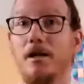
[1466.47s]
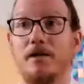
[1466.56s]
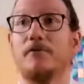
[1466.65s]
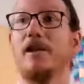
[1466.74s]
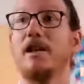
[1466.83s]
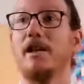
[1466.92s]
is
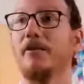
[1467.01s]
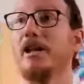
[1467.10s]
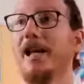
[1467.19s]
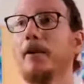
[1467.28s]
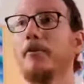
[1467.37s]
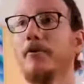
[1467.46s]
really, really
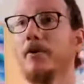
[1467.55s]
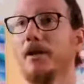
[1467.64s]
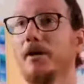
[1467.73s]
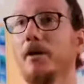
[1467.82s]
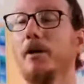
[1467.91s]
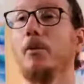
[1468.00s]
helpful
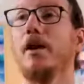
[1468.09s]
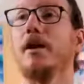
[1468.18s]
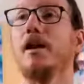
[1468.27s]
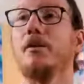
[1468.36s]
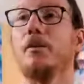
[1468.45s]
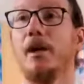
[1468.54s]
in
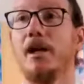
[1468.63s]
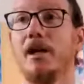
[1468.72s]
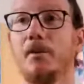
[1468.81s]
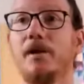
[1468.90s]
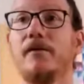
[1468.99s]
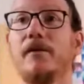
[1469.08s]
working
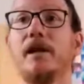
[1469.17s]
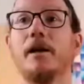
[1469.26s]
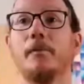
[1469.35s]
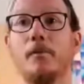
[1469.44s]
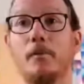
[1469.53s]
with fear,